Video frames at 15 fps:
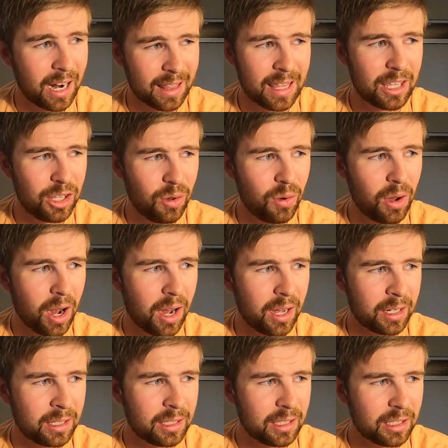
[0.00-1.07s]
And I think
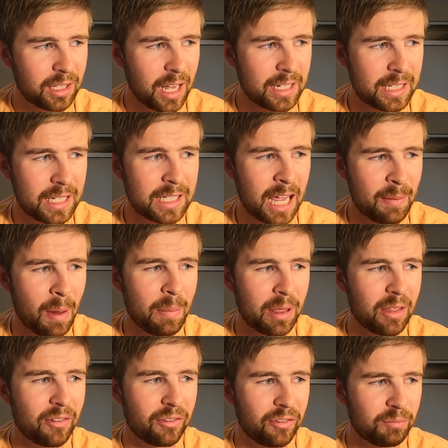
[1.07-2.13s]
UConn, NC State might be
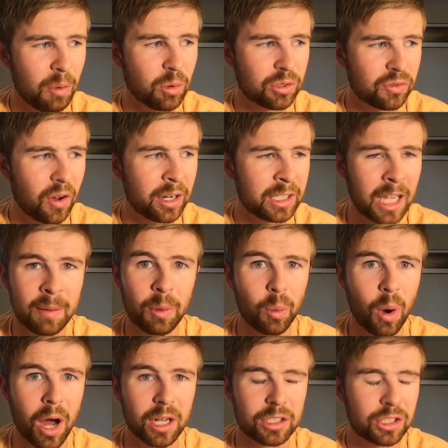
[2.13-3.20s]
the f- most fun game to
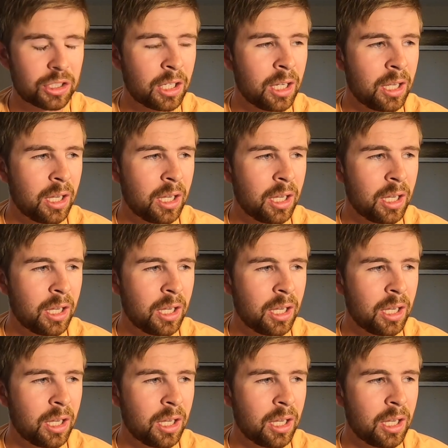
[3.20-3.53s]
watch.